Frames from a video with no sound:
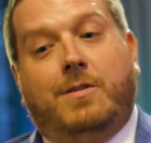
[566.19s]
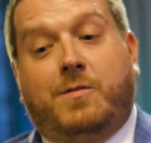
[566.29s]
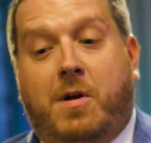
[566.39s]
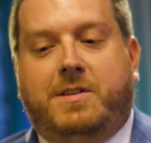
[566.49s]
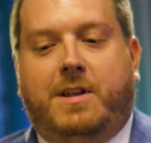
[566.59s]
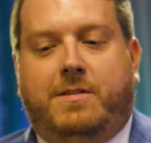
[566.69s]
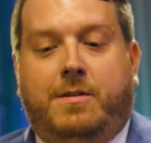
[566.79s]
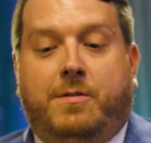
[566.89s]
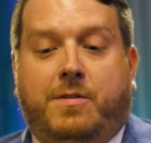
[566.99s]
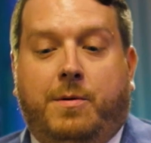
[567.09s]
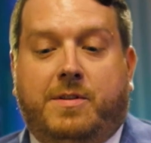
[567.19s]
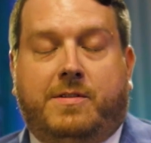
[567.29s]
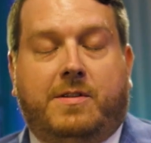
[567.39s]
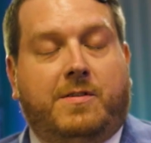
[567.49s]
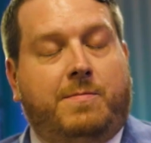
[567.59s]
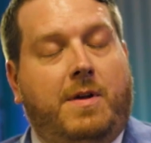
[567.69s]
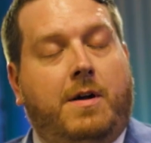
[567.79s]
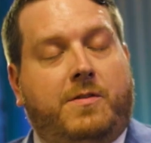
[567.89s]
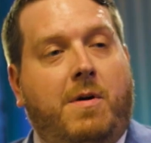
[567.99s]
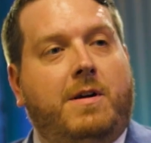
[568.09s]
Smart D two, so it's dis
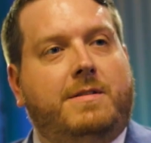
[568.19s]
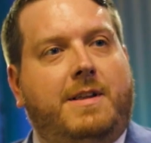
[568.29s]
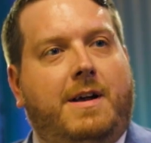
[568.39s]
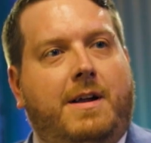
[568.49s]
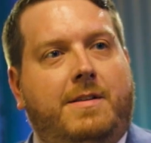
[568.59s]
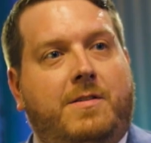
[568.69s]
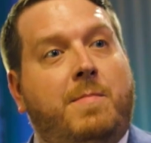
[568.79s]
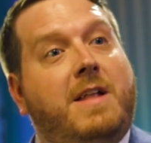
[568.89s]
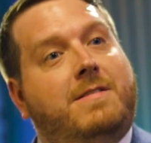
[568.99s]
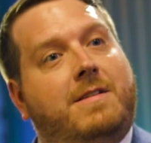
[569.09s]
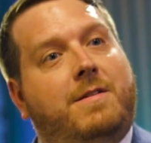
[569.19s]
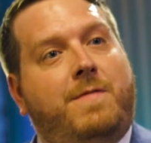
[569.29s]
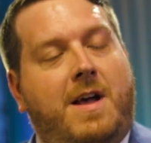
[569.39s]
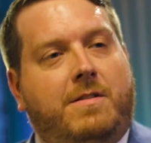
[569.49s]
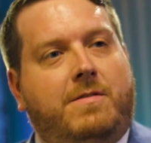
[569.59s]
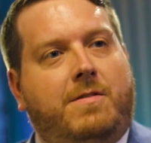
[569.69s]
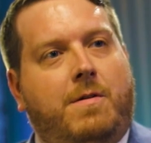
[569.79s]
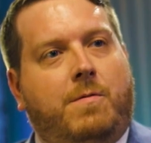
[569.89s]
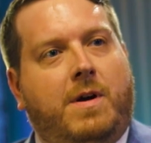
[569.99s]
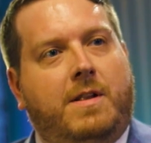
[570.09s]
uh, smart uh, dispense and defend.
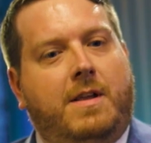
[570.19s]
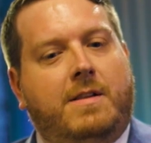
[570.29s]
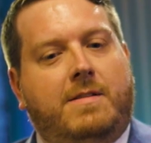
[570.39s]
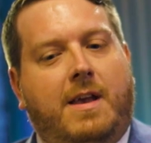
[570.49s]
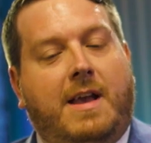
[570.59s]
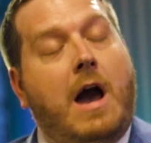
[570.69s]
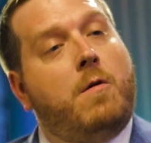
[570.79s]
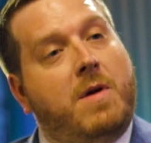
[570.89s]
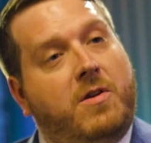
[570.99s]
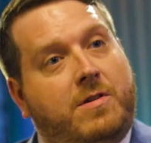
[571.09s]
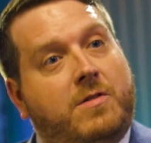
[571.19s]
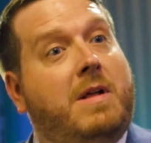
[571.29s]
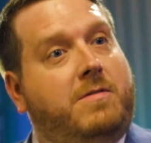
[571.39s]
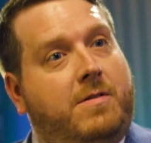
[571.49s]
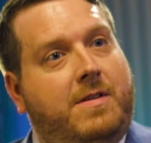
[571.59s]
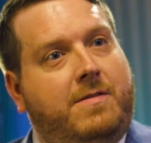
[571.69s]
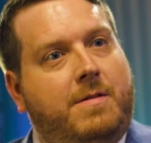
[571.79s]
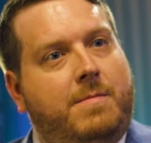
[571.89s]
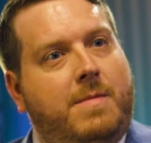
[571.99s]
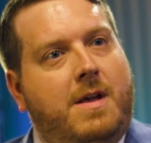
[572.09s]
So it, it's a countermeasure dispenser
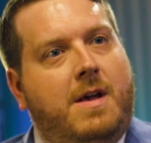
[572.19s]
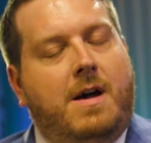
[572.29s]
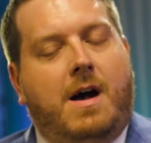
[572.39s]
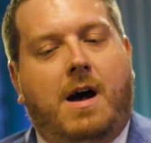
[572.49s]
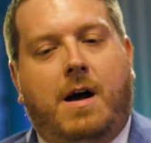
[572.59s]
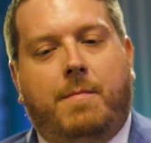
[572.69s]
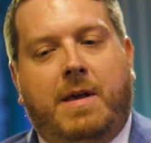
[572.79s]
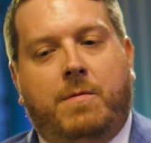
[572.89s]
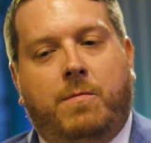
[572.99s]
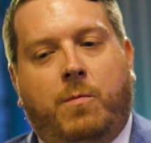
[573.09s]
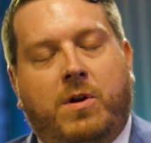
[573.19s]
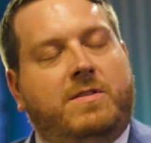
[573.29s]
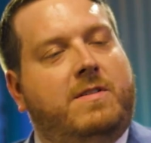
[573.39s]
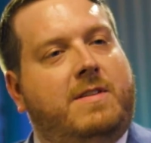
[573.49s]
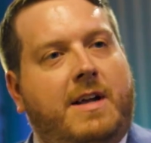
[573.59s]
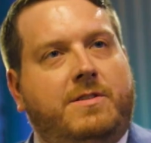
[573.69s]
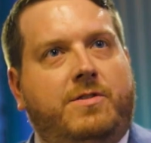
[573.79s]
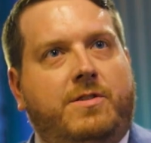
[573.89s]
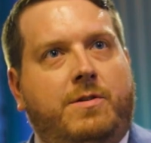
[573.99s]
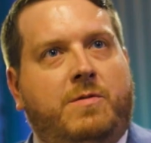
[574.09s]
system, um, and what it's designed to
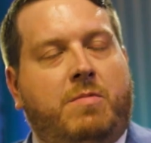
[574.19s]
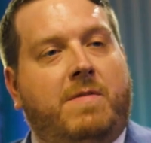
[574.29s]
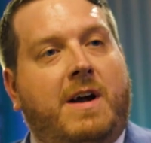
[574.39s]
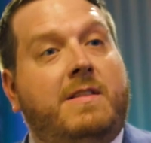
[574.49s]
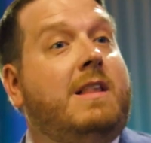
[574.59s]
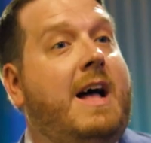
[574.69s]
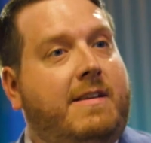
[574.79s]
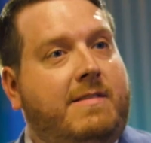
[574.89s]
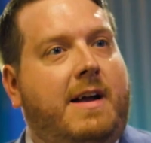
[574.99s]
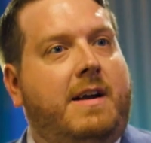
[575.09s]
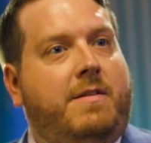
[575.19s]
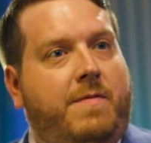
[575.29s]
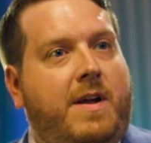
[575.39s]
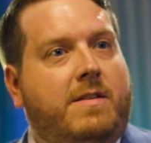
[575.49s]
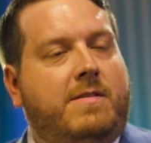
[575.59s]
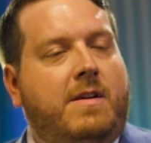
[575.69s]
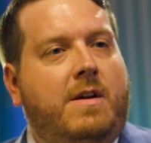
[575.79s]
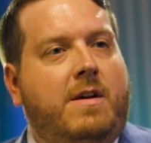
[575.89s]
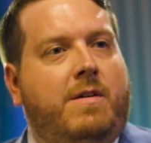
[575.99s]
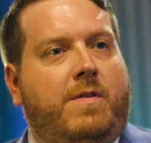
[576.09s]
do is provide the last line of defense
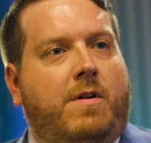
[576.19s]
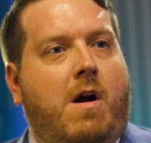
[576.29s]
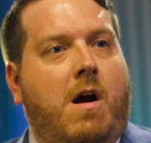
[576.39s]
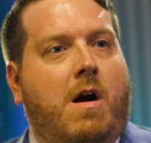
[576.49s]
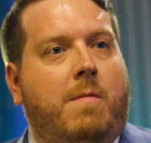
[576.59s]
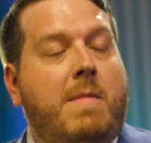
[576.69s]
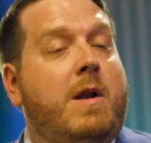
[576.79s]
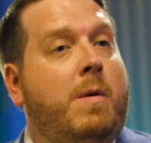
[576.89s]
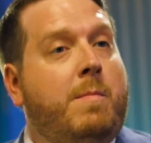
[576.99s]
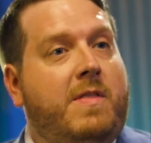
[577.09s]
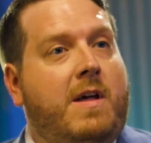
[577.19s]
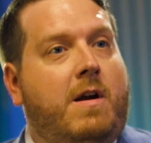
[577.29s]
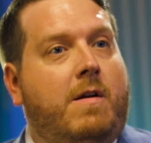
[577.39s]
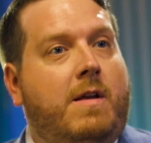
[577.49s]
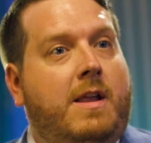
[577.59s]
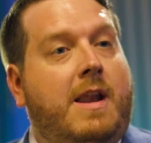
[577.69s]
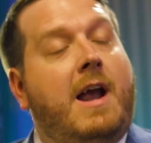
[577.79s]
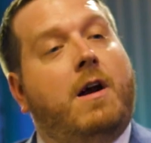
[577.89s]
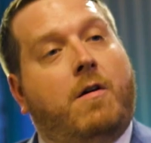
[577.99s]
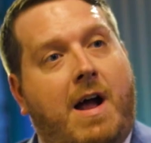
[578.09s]
for our men and women that are in
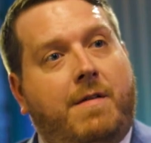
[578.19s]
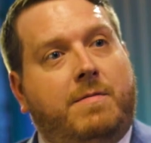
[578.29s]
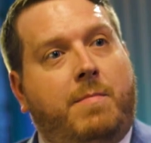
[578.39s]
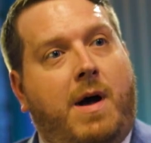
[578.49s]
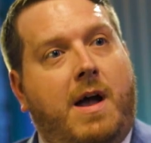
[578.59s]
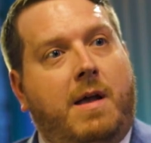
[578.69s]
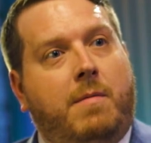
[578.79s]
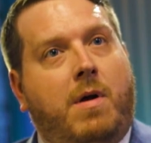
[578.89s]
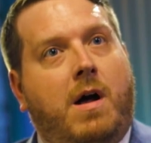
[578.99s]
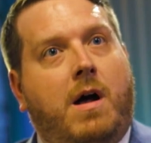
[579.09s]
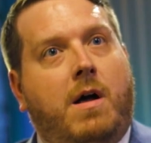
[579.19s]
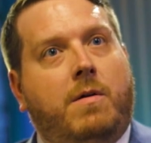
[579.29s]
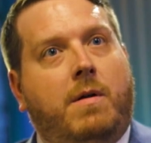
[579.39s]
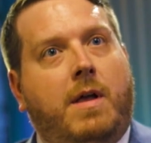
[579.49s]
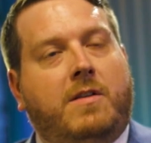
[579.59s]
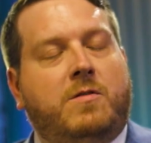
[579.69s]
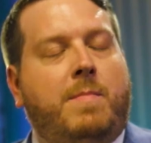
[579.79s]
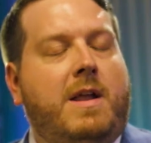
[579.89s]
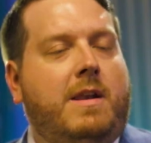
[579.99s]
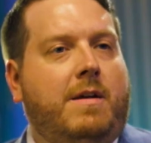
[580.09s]
aircraft by uh,
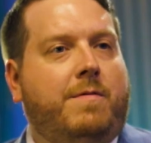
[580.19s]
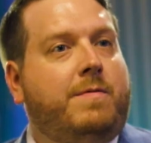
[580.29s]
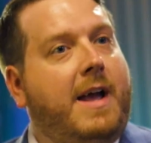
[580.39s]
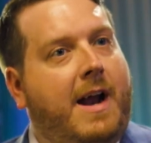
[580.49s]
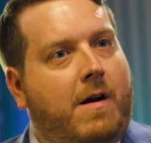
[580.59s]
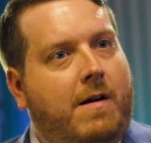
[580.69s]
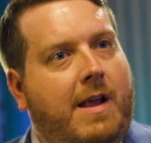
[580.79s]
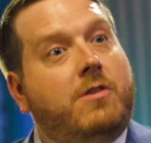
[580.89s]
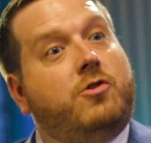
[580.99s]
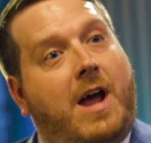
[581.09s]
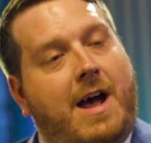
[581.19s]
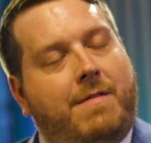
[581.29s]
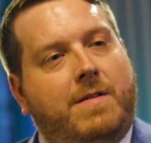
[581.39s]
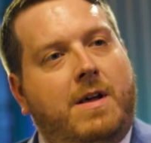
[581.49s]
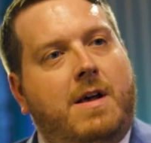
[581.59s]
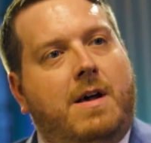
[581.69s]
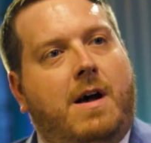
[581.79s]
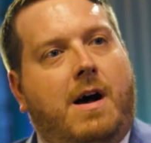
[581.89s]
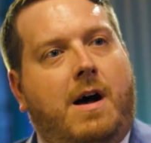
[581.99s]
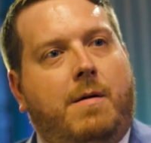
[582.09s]
expending flare and chaff,
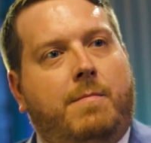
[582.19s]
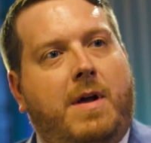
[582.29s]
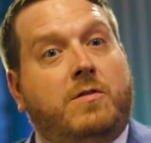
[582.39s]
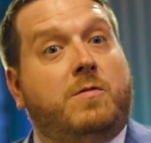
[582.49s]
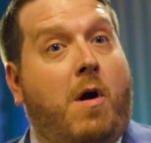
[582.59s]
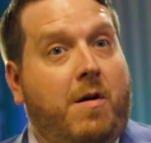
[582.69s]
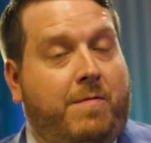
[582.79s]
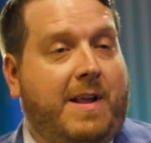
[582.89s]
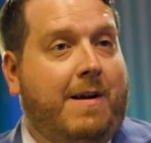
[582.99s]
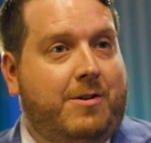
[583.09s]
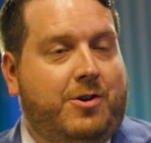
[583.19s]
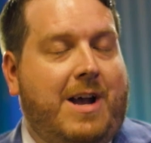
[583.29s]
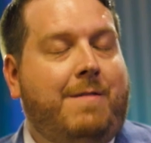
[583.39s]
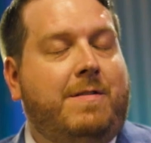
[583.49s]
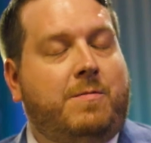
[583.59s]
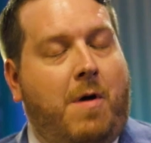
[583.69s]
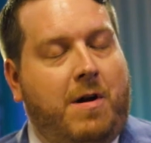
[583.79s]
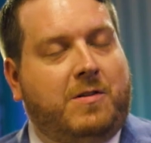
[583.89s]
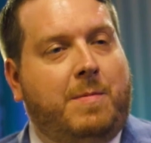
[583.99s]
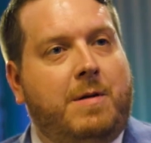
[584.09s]
um, and smart flare and chaff and smart
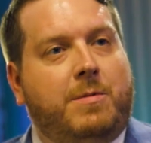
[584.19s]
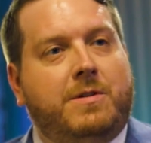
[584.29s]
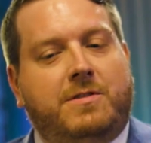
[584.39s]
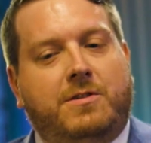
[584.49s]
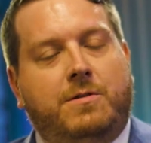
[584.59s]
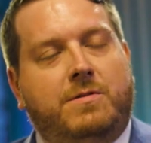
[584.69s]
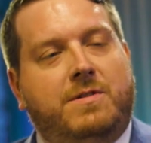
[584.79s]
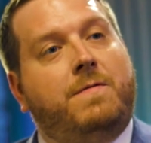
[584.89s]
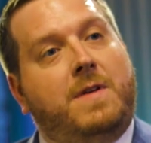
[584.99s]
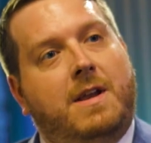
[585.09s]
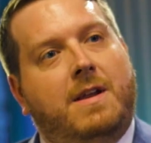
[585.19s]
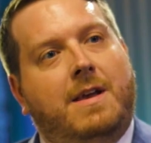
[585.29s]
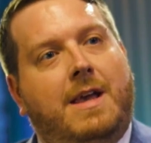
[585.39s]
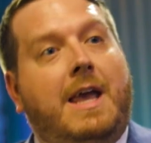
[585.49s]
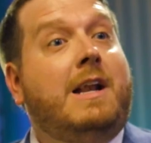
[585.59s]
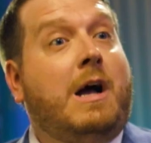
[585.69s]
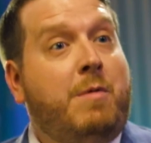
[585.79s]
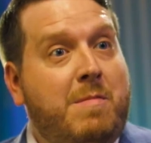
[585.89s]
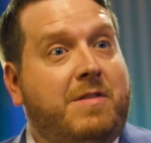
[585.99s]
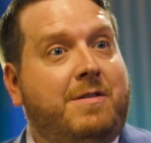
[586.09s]
expendables to defeat
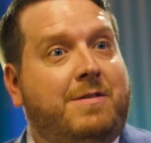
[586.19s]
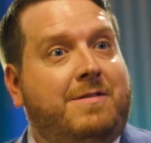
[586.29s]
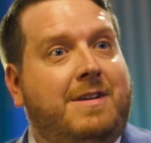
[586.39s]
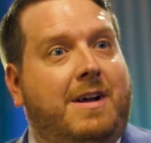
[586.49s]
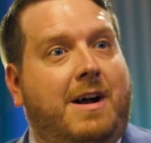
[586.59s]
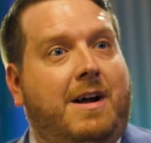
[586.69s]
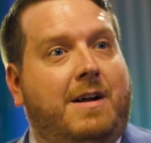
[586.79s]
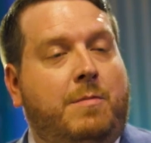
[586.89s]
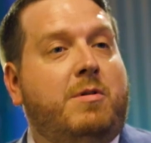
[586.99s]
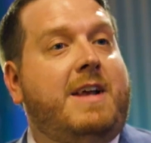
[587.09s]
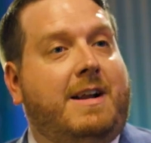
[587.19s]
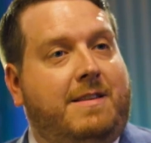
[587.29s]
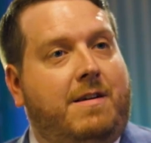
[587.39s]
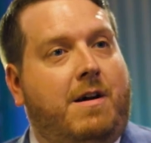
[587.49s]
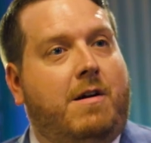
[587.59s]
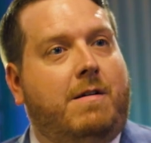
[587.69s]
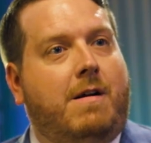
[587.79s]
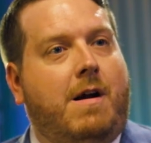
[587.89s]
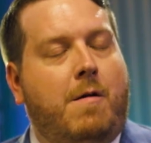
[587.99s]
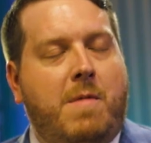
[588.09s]
incoming missiles uh, to protect
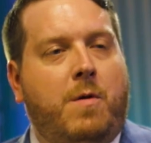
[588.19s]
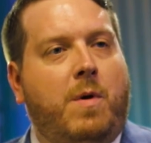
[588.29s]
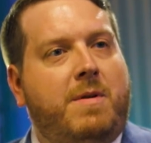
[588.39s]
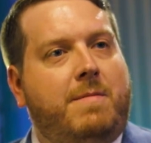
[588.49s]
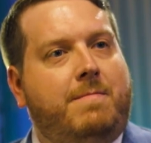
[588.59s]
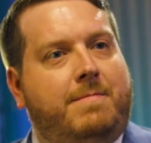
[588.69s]
our, our men and women.